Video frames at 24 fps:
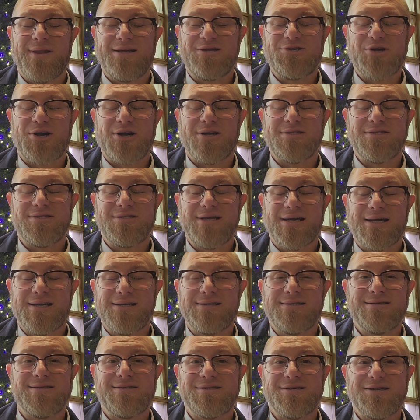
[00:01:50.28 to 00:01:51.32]
Charles
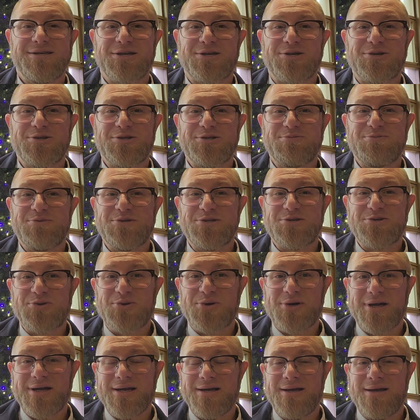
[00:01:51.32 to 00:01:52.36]
Dickens' A Christmas
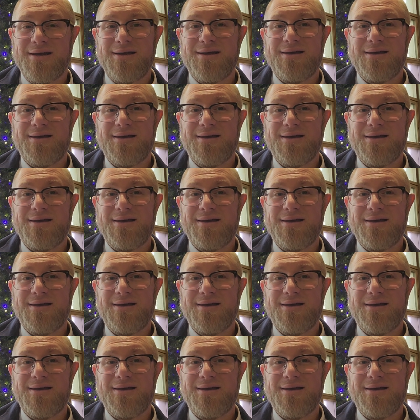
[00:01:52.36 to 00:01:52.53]
Story,